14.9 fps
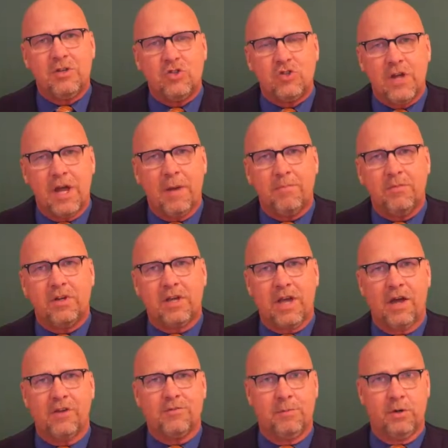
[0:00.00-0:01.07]
been shipped to
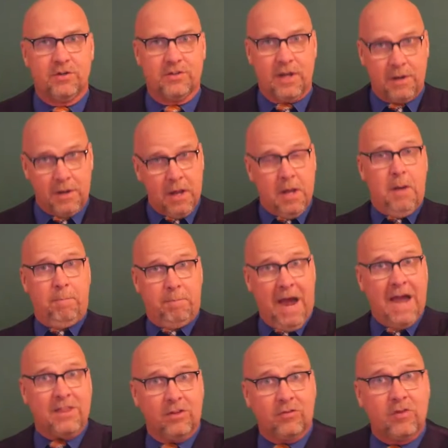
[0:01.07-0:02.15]
customers, and
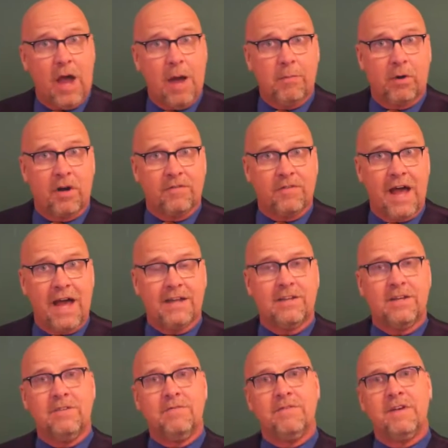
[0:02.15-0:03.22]
by the summer of
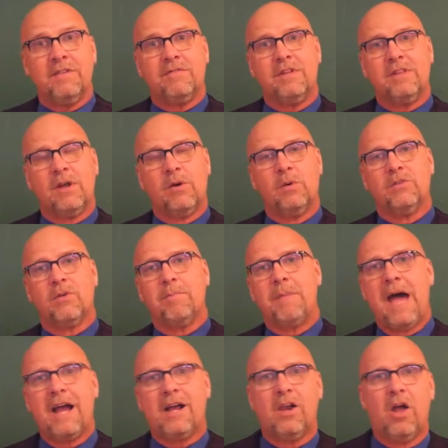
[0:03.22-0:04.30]
1950, there was a
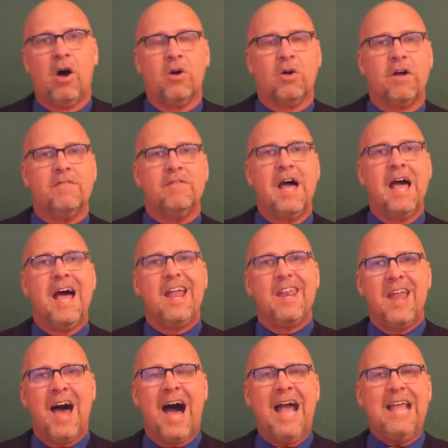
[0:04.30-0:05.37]
backlog of
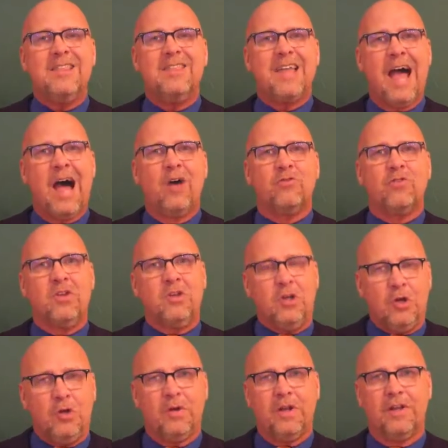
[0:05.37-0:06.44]

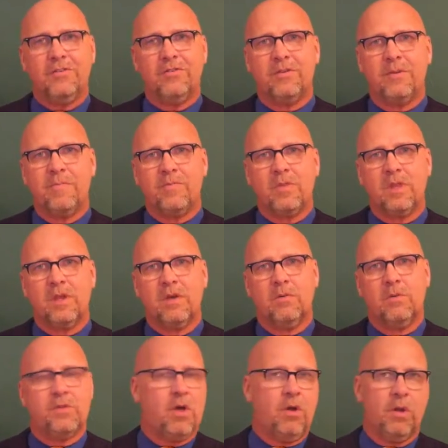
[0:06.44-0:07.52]
9,000 units,
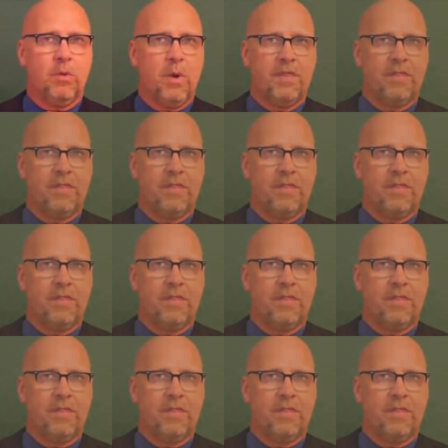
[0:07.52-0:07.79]
with only